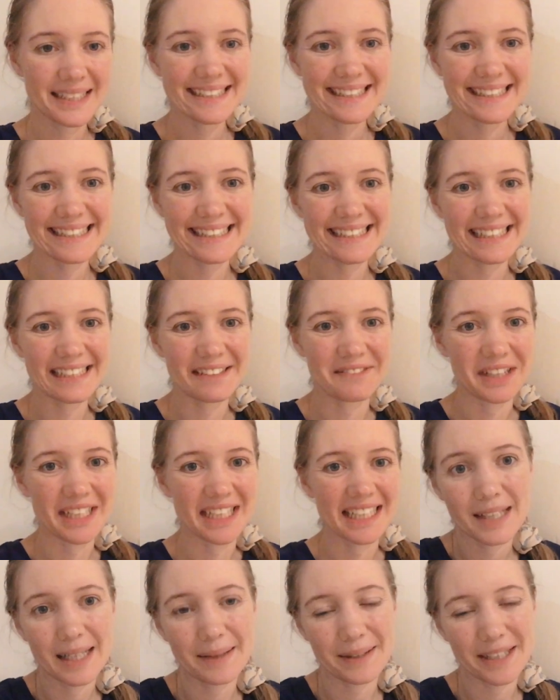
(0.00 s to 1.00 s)
Good
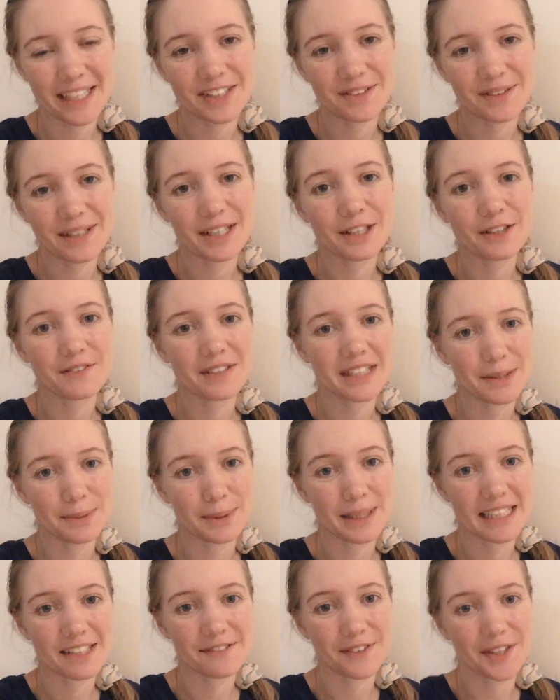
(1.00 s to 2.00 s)
evening, I'm going to round off this
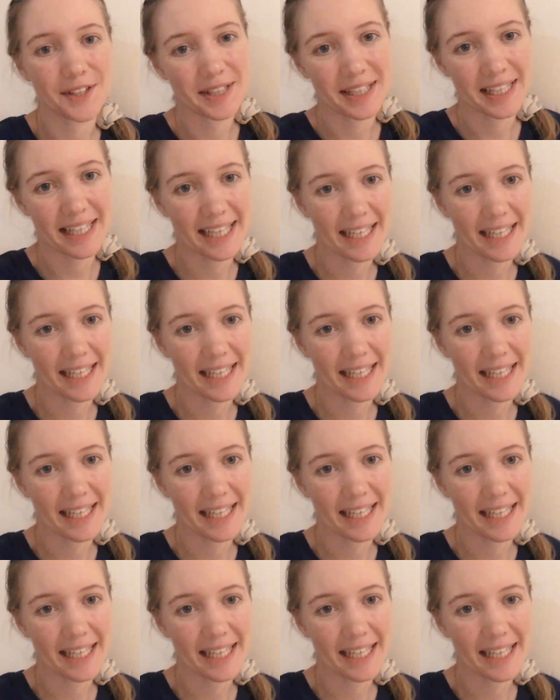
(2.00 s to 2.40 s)
week's vlog here.